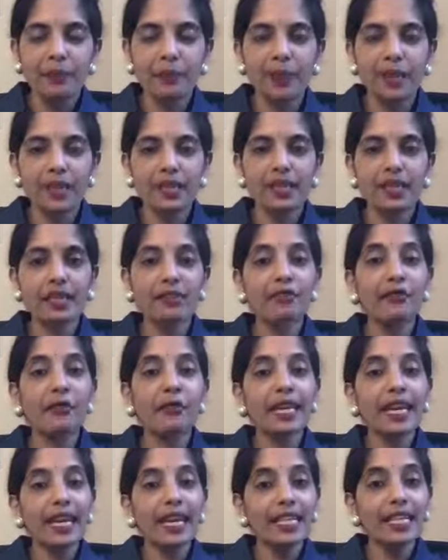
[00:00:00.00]
But if
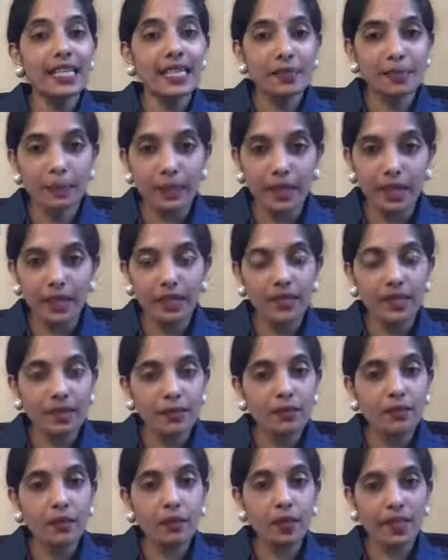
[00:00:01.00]
we explain them
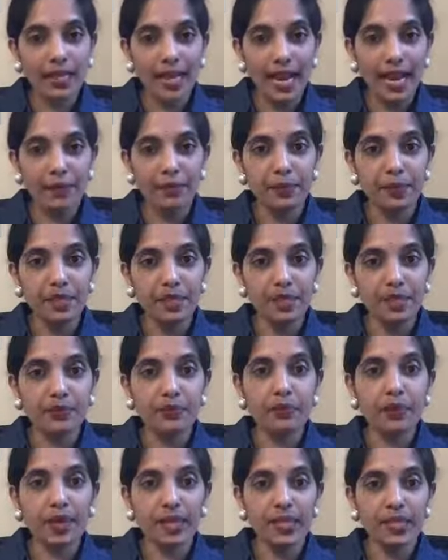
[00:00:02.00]
what happens, if
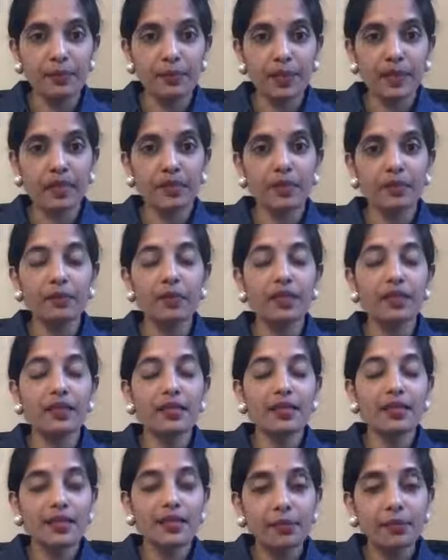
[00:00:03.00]
we explain them that the
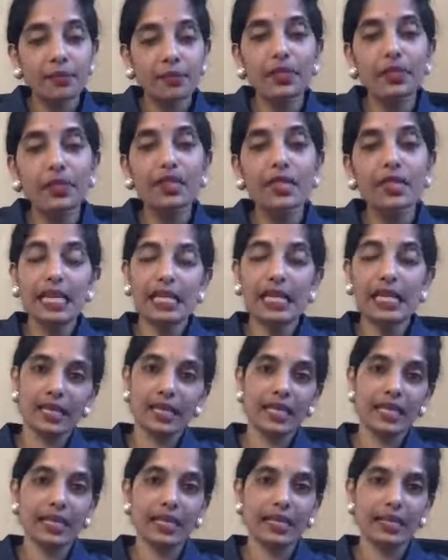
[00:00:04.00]
stability is
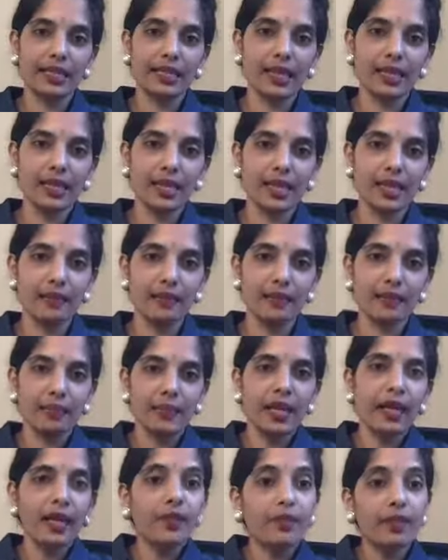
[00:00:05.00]
needed at that time,
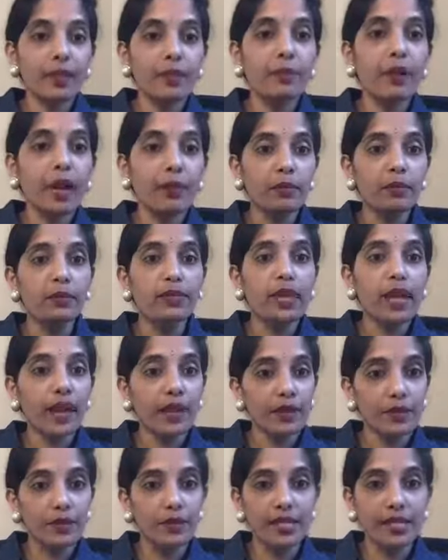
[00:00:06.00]
they're probably
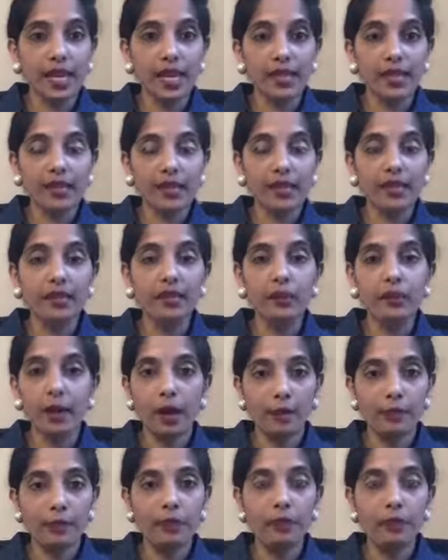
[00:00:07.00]
understanding, they're
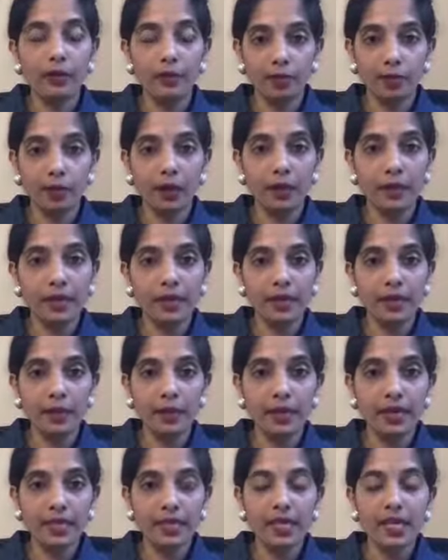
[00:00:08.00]
probably performing their
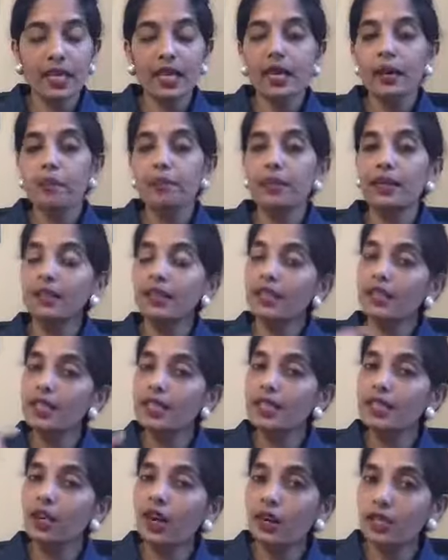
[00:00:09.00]
best, but they
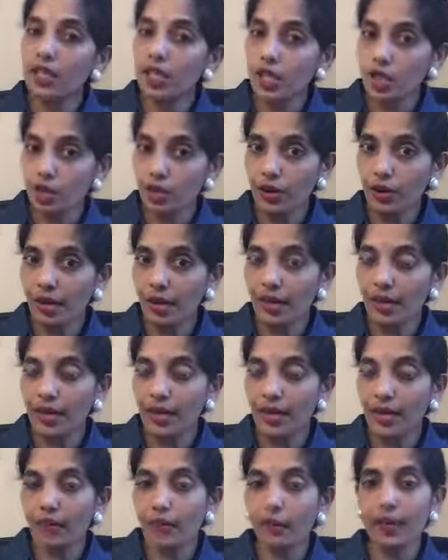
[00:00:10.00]
did not
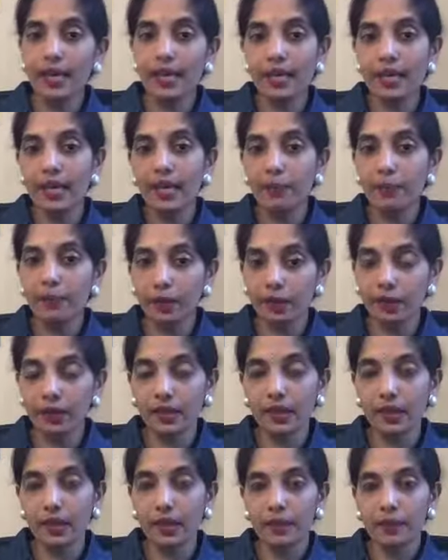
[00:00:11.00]
try waking up
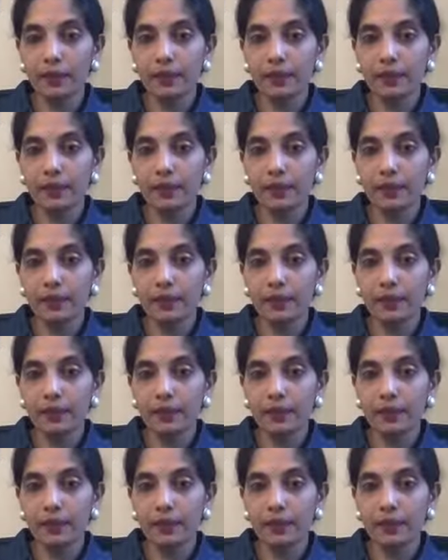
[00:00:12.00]
early.